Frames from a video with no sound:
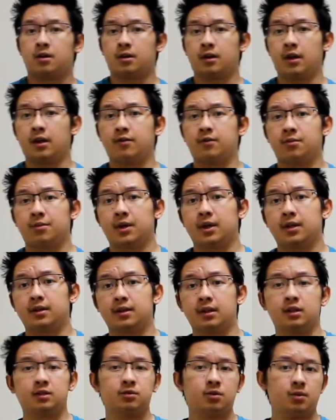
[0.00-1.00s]
Okay everybody,
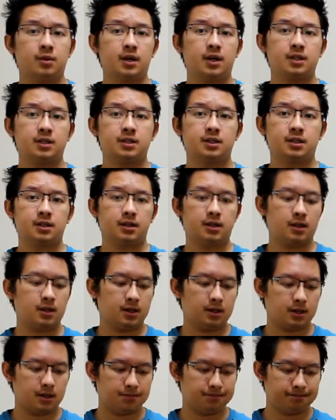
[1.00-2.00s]
thanks for watching.
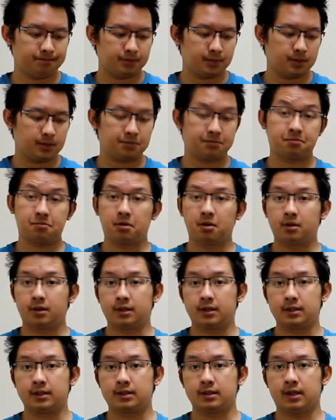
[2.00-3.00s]
Just
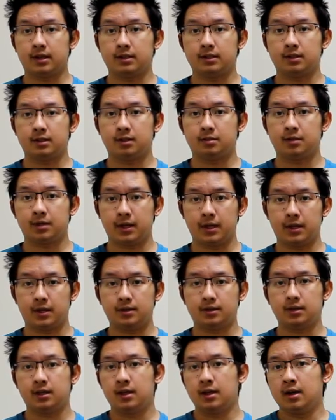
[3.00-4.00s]
holding these lights here in my
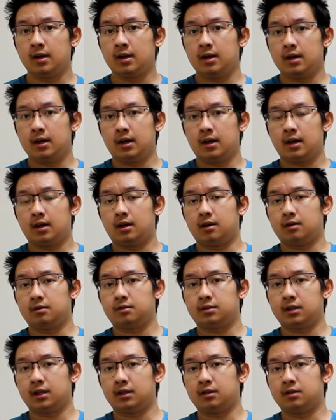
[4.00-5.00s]
hands.
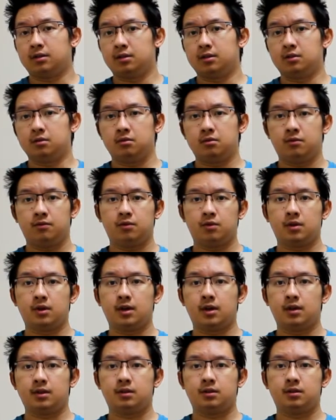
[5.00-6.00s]
Stay tuned for
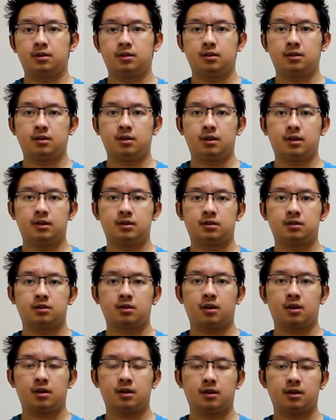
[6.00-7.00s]
the
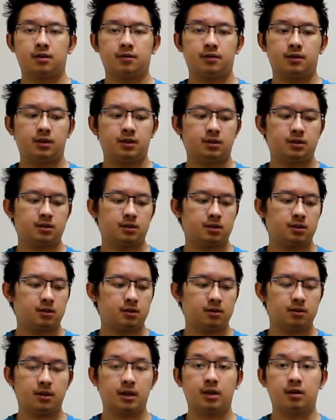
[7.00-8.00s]
installing of these
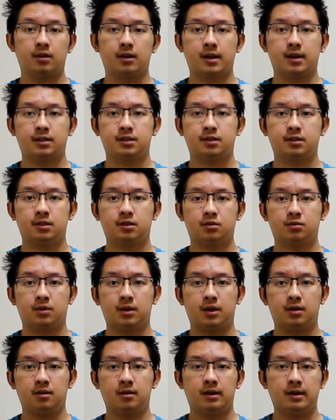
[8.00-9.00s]
tail lights here as
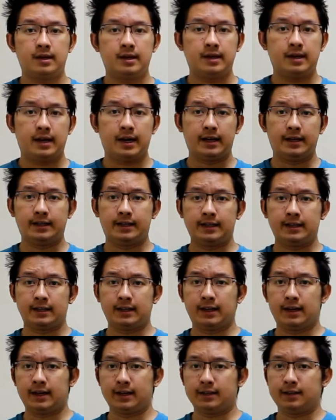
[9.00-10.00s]
well. I did
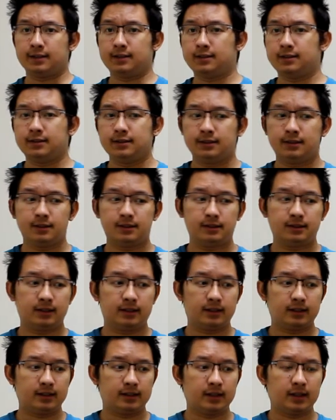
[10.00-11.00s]
lie though.
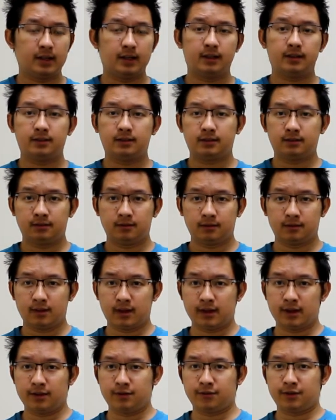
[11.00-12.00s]

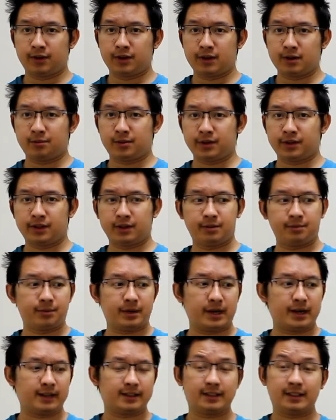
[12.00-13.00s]
I didn't forget about the
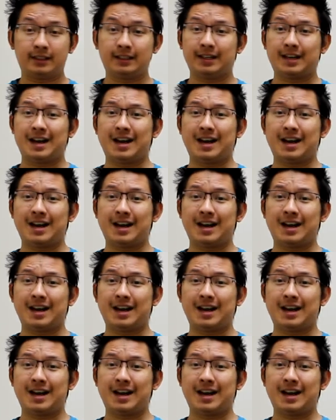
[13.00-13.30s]
unboxing.